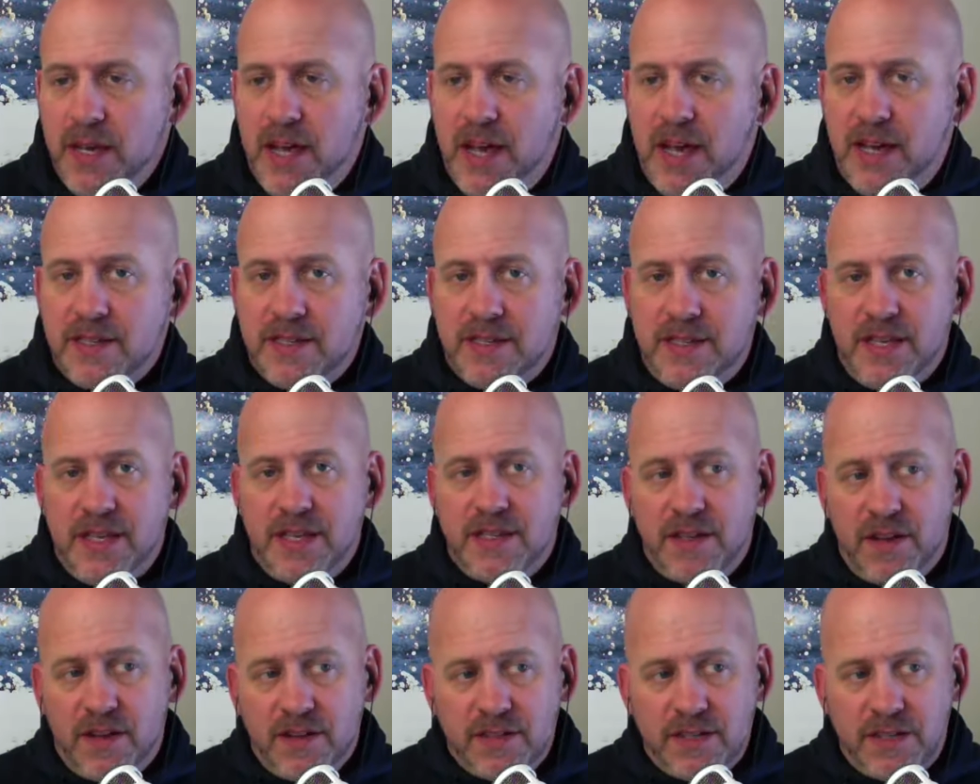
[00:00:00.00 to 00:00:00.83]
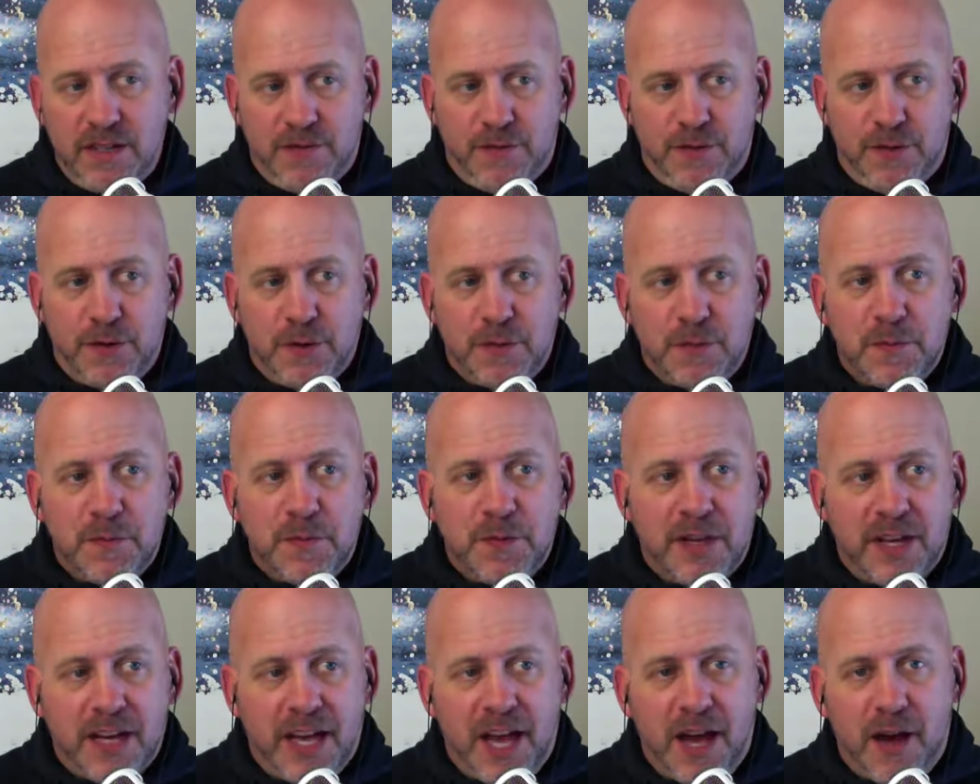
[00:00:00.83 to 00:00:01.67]
As the adults in the room,
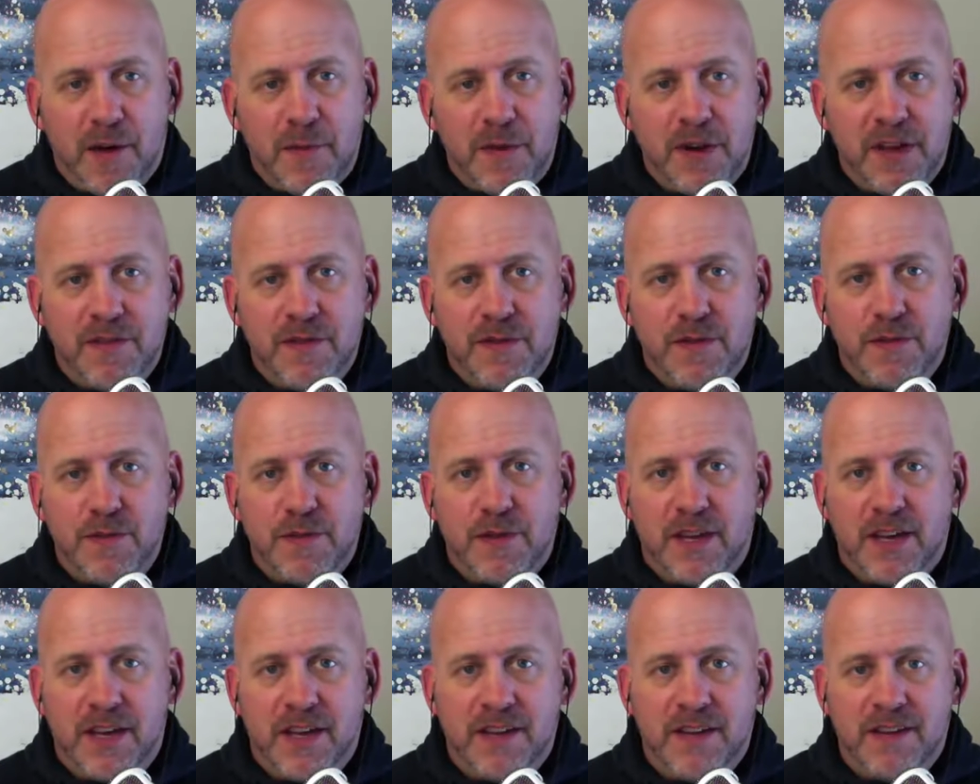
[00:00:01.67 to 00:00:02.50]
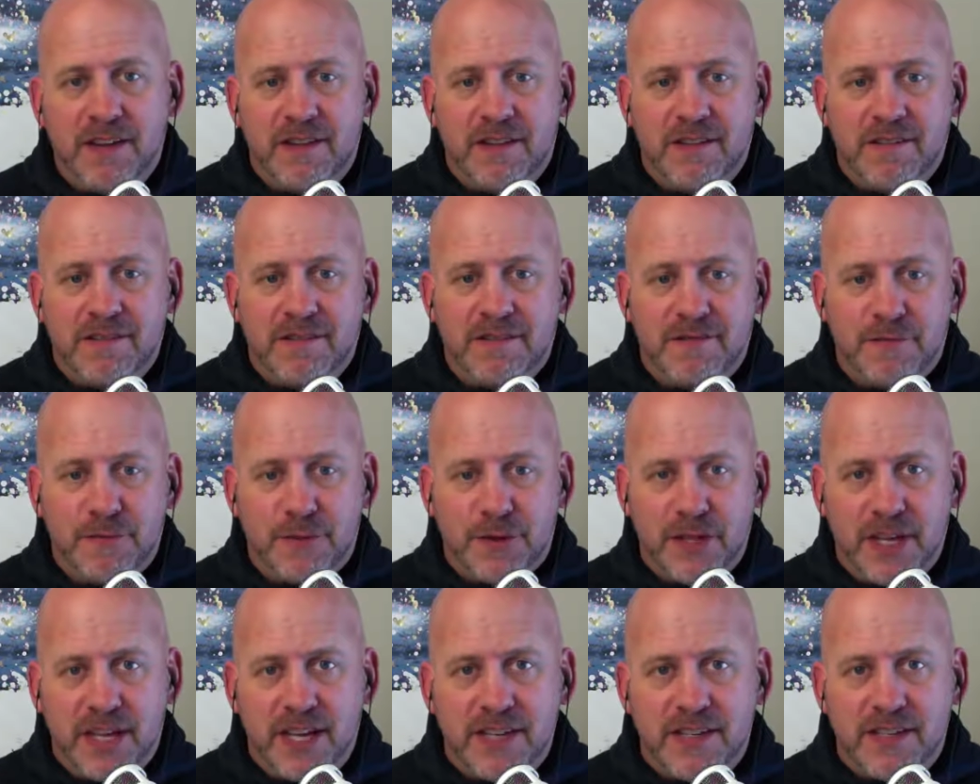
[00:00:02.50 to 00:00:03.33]
like how many of you can
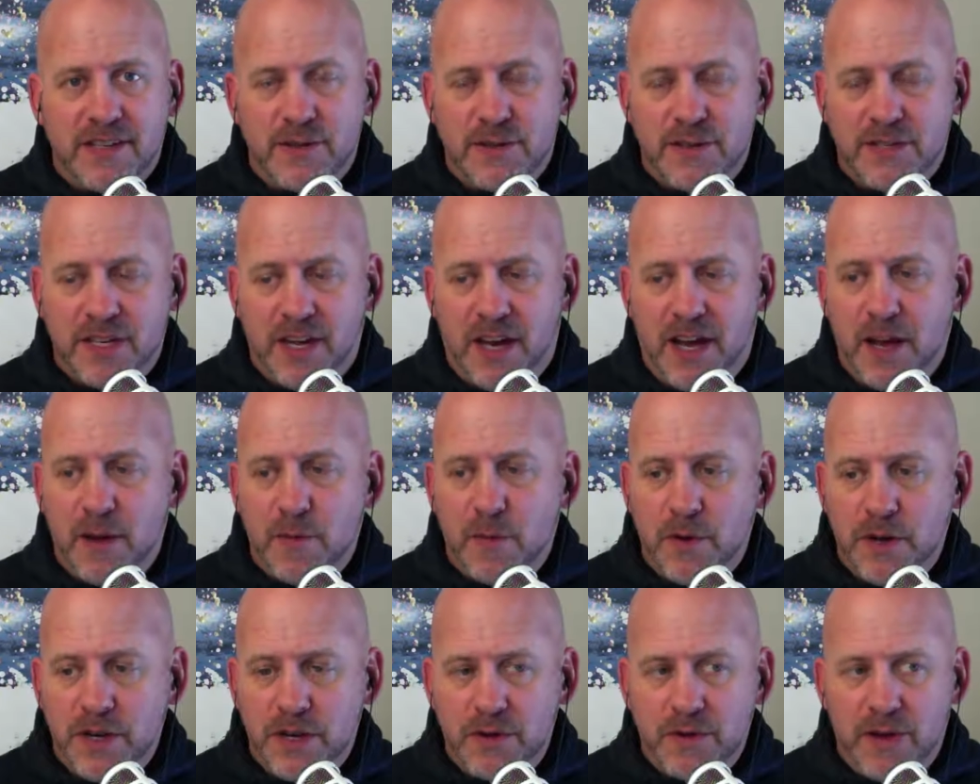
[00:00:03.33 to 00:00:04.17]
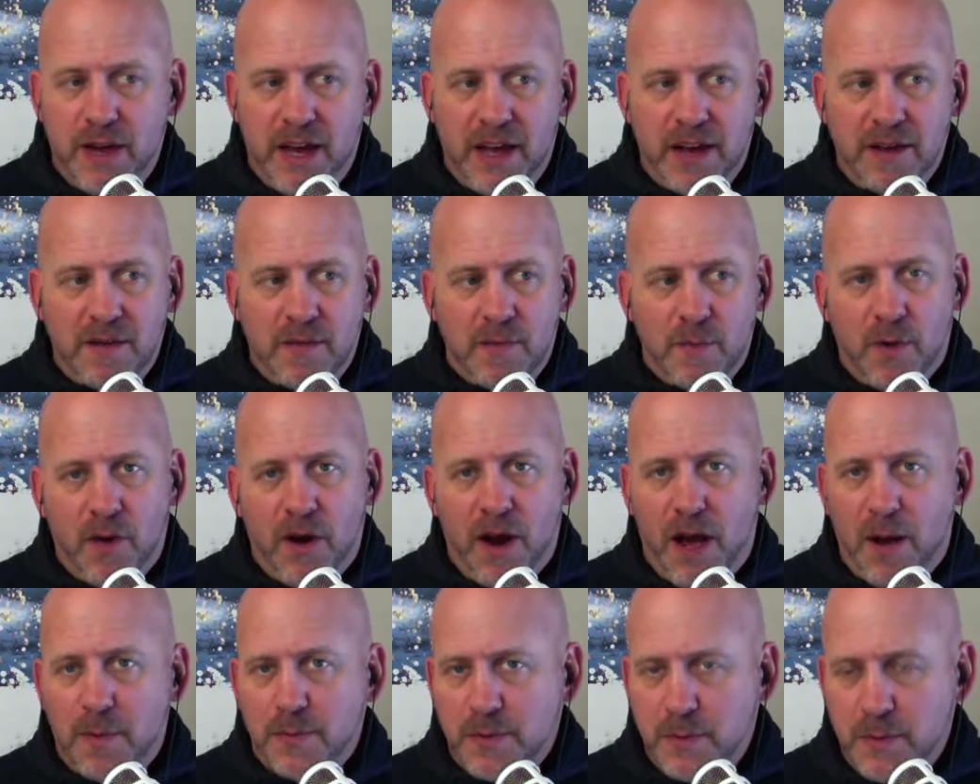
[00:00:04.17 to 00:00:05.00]
relate to a time when you had a
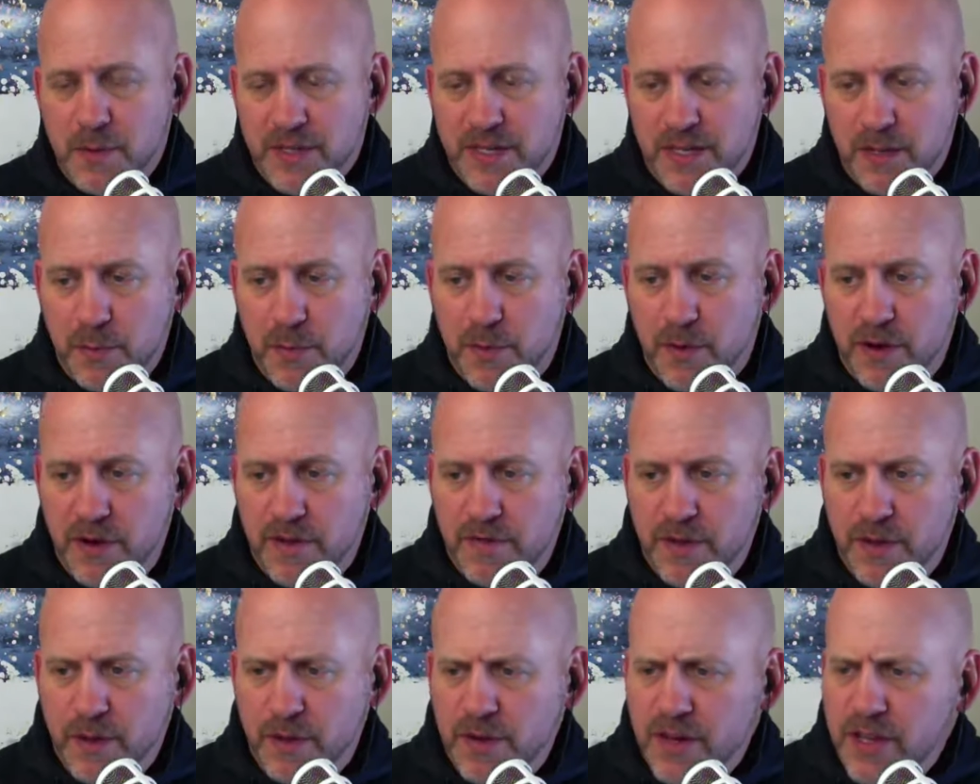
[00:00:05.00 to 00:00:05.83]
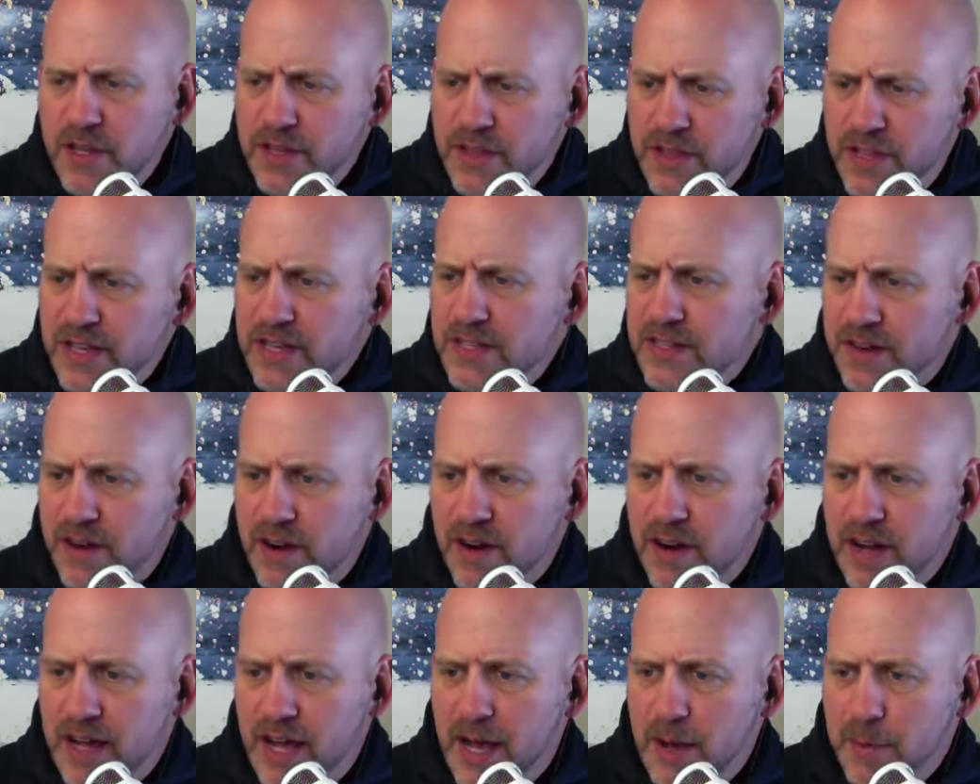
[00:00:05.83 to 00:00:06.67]
more optimistic point of view and good things
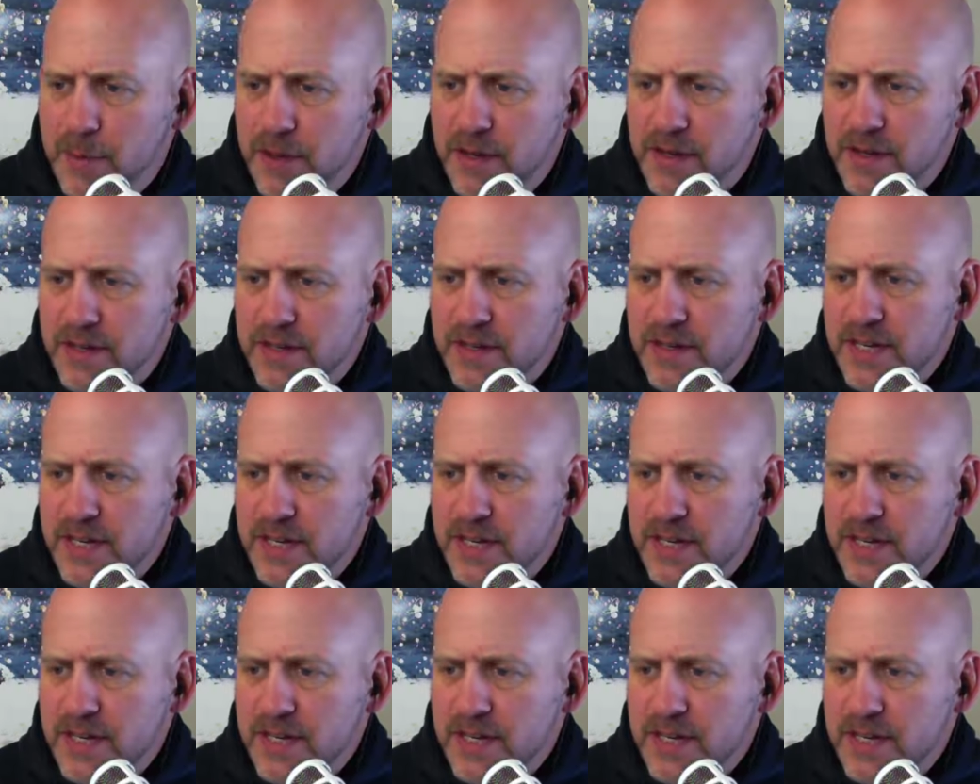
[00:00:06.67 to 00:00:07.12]
started to happen,